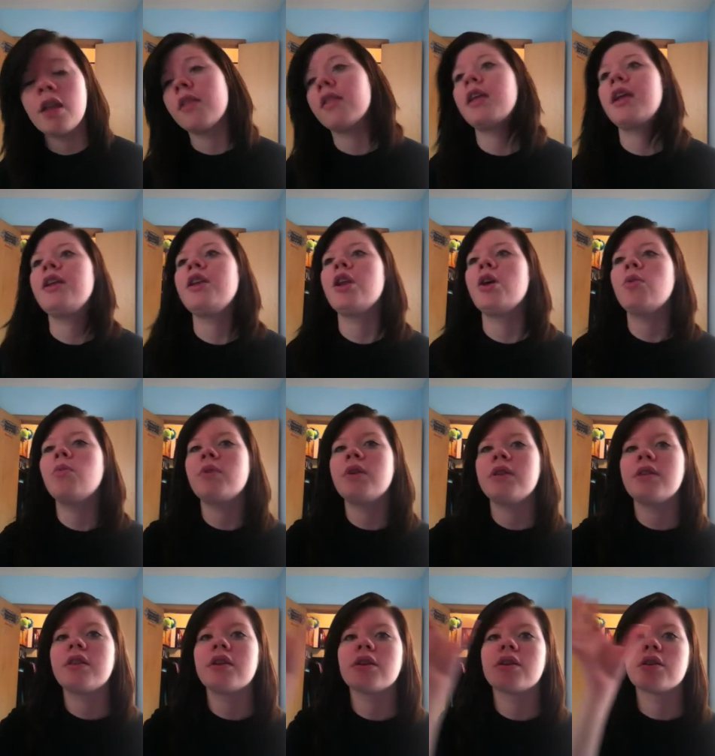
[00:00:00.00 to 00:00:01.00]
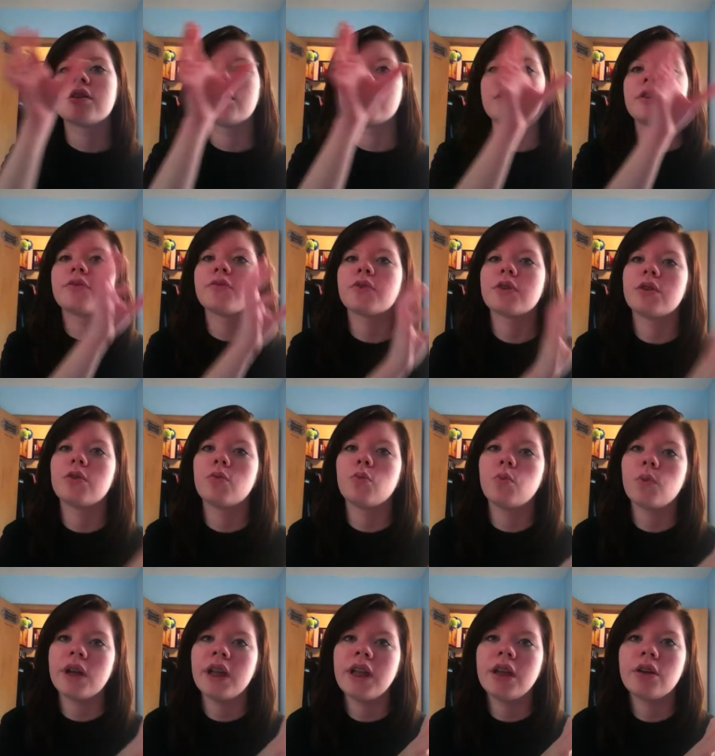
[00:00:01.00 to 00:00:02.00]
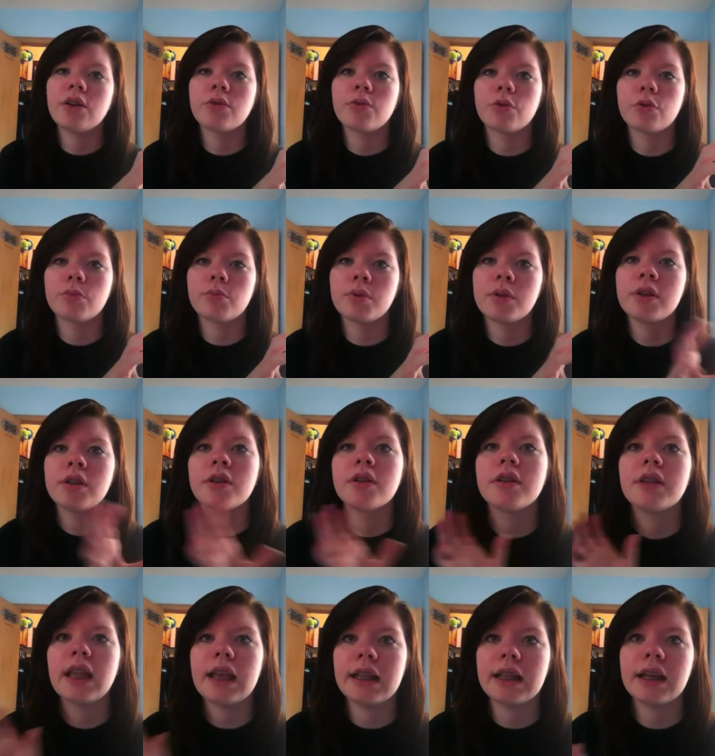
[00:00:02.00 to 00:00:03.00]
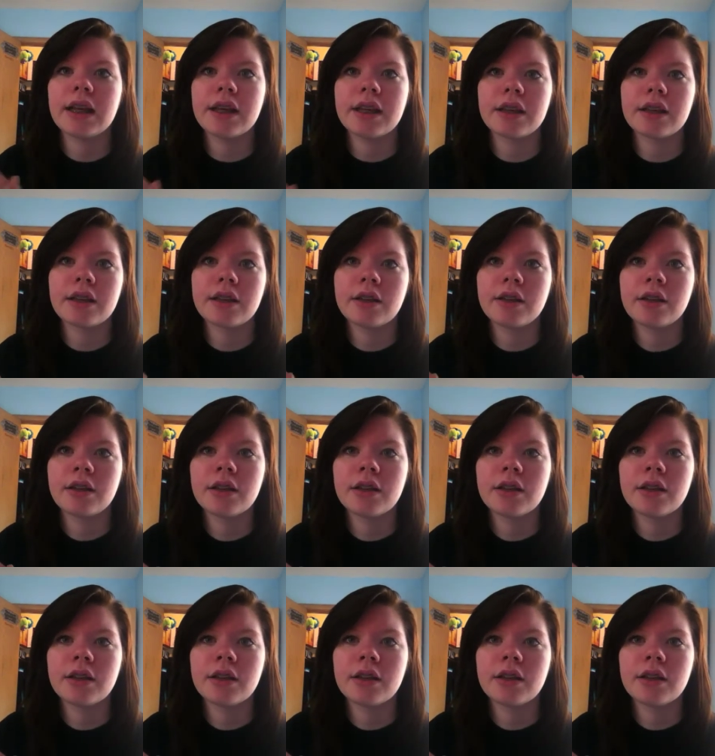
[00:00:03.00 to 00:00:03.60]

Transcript: They know what their different weight group they like.